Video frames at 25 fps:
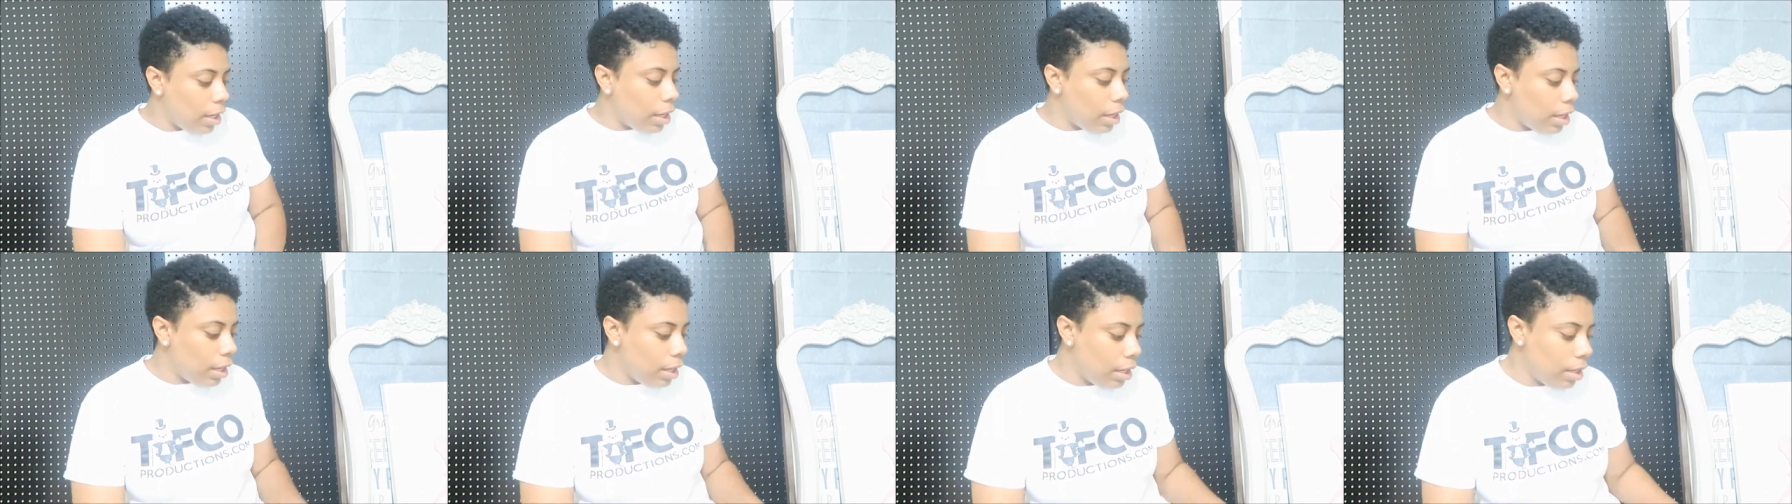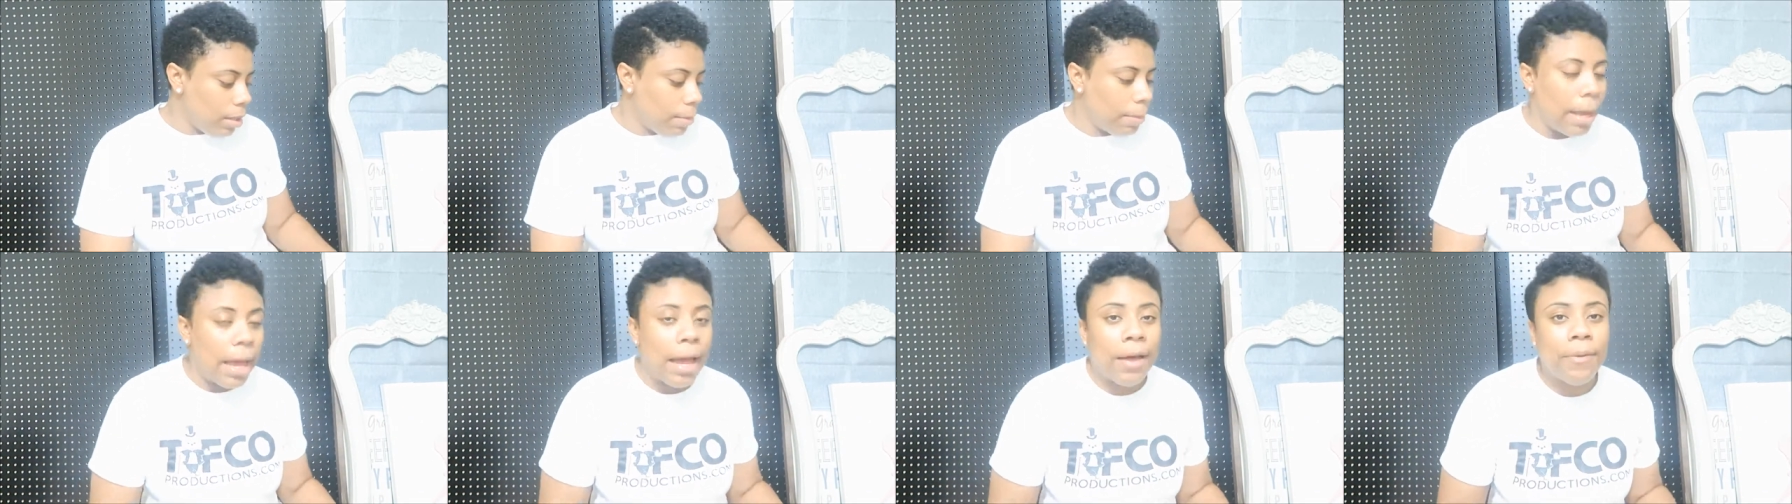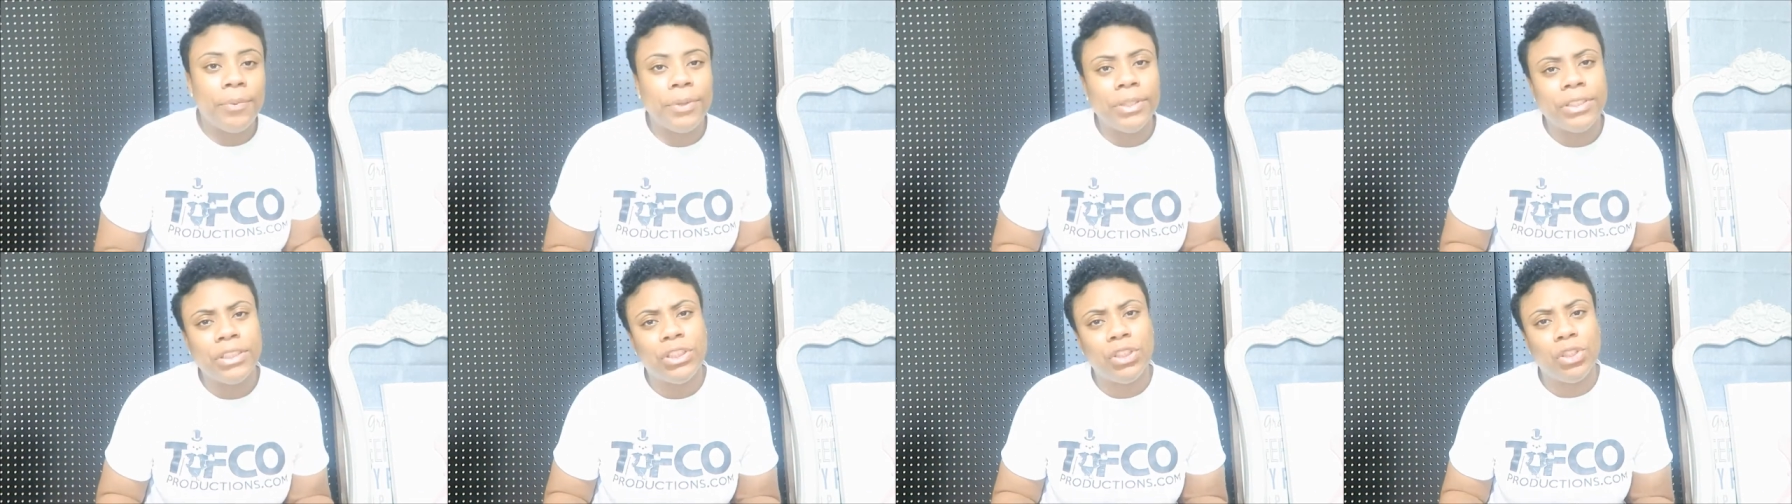um,
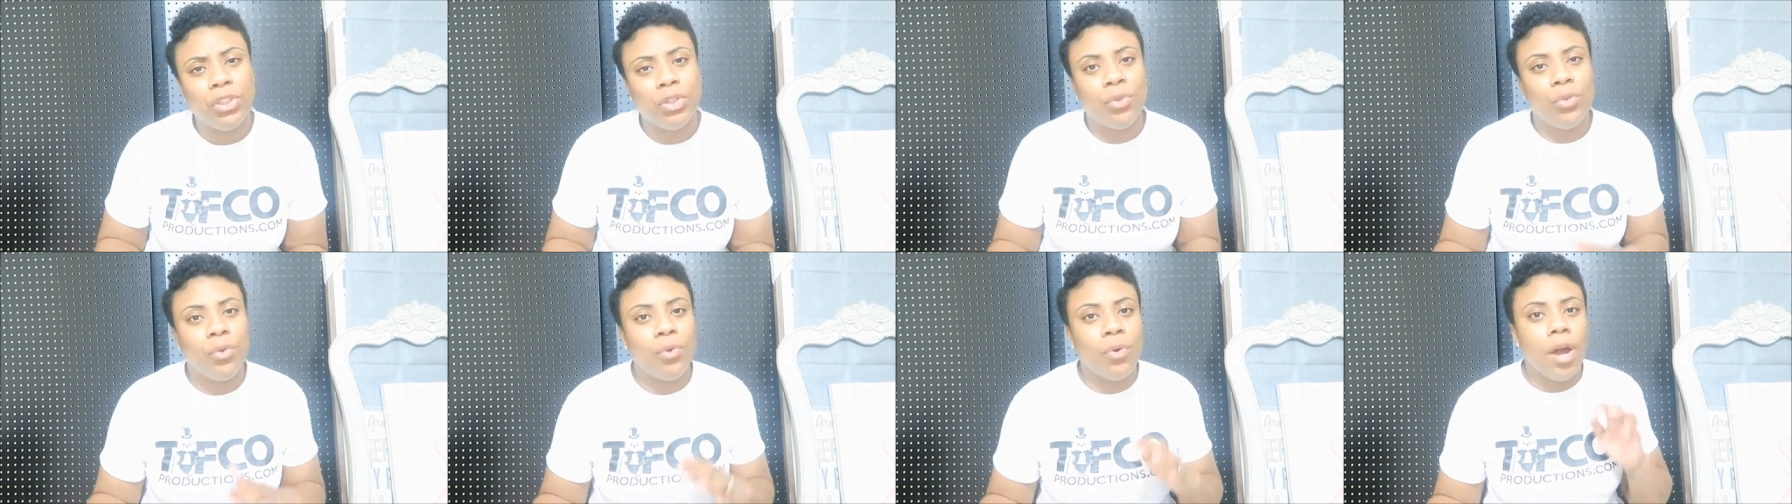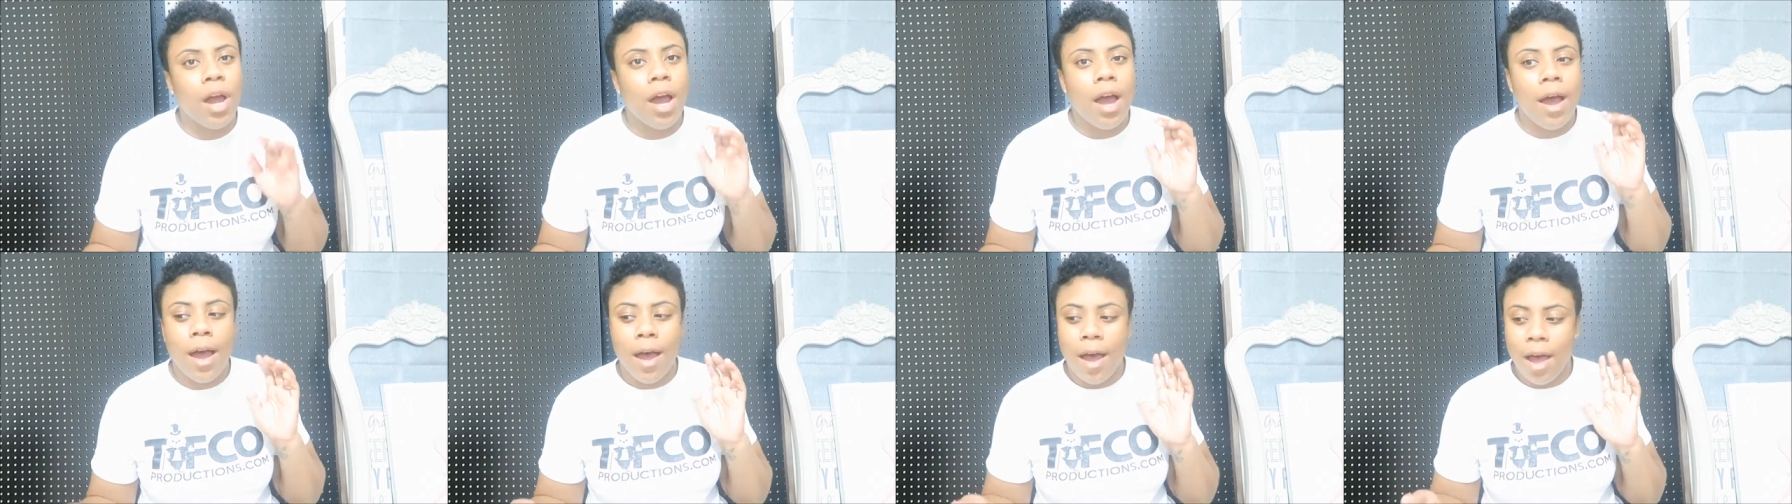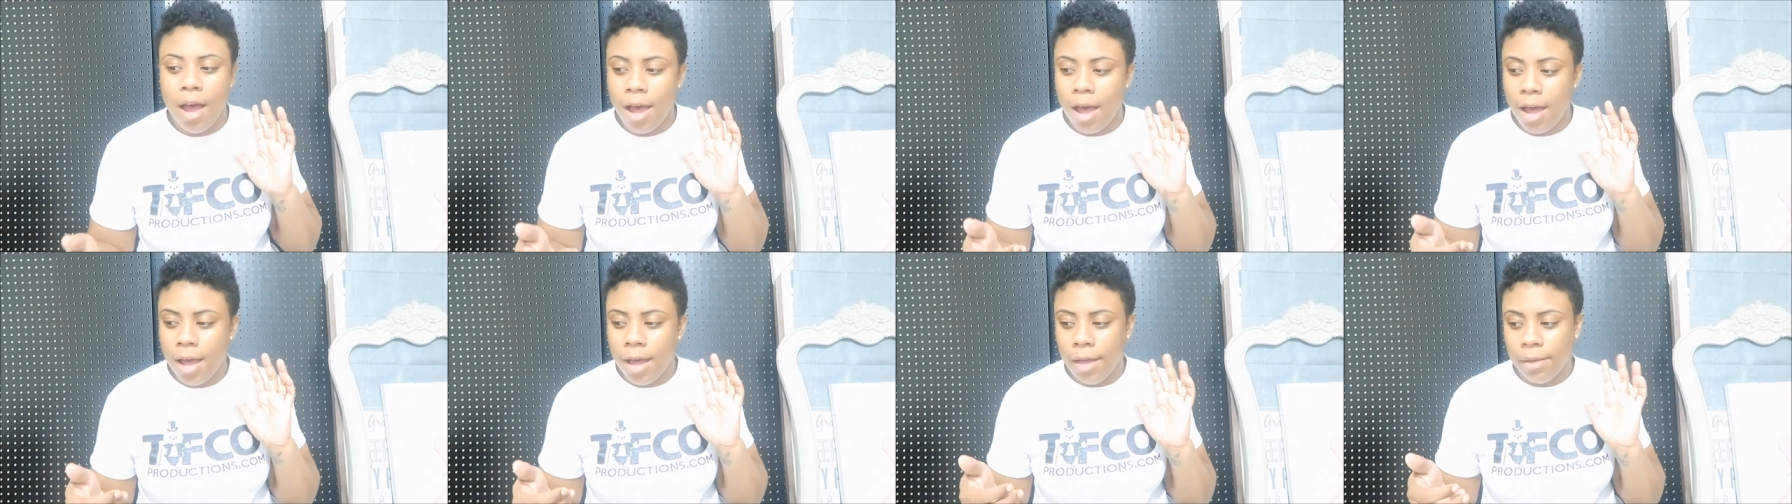I went to
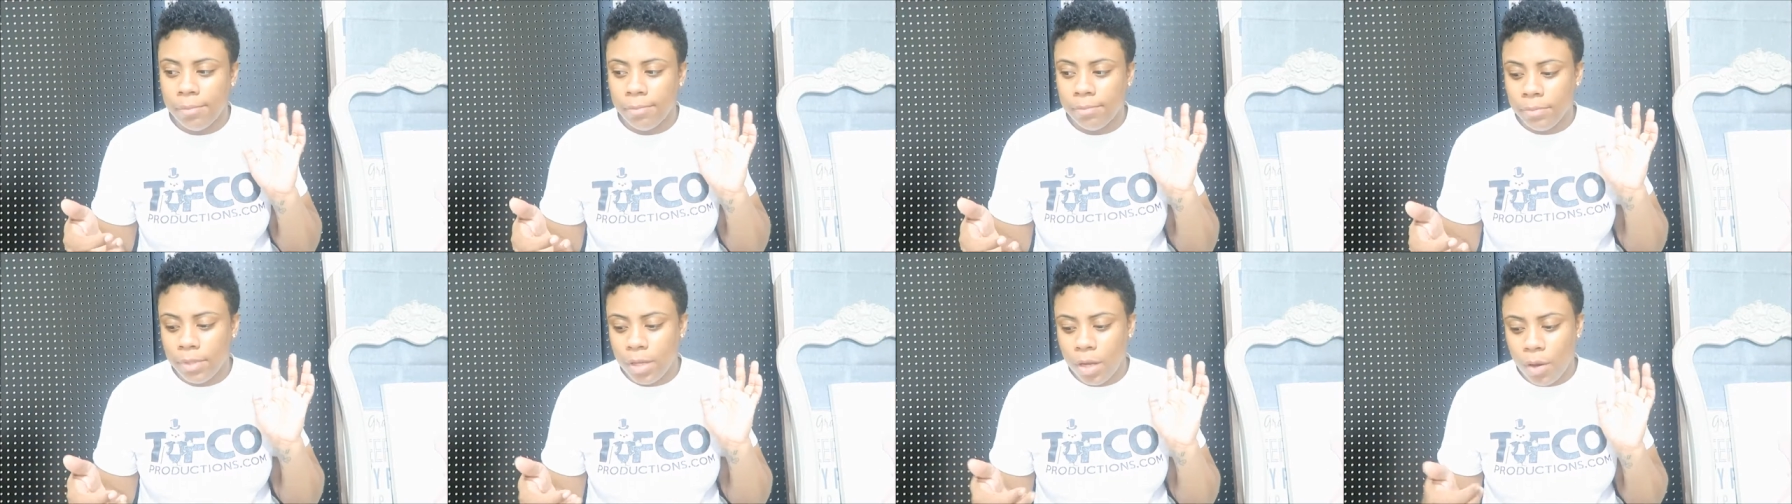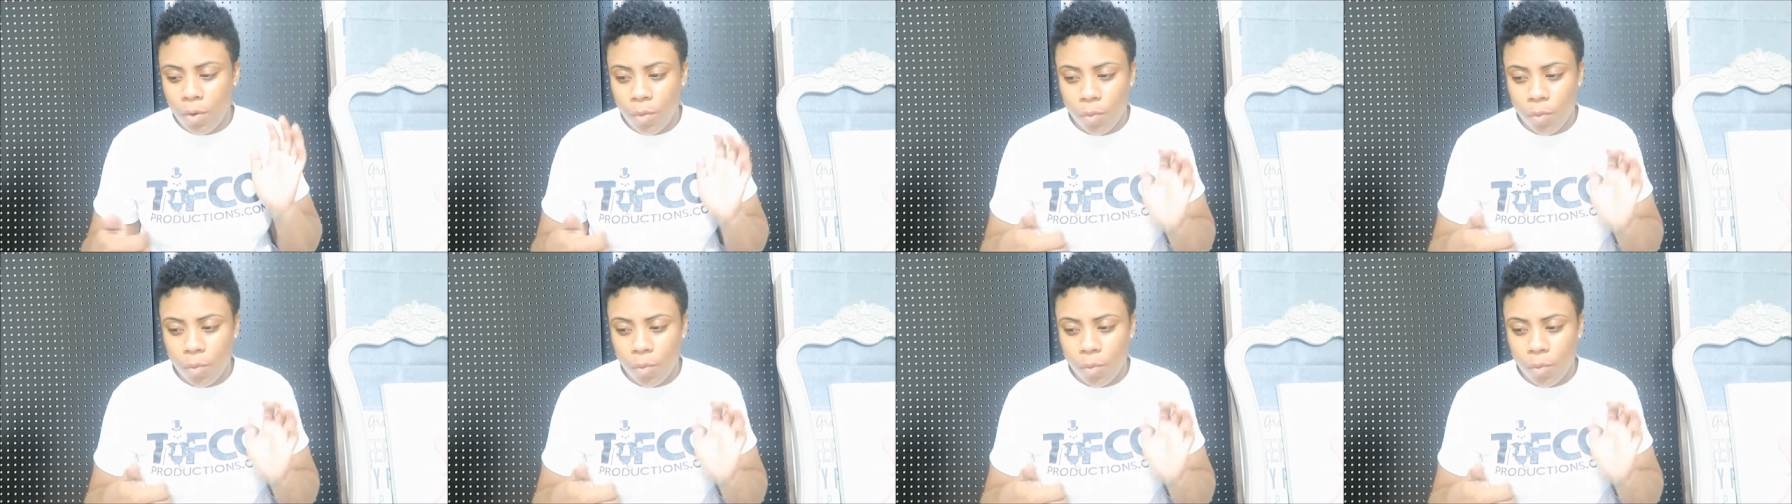um,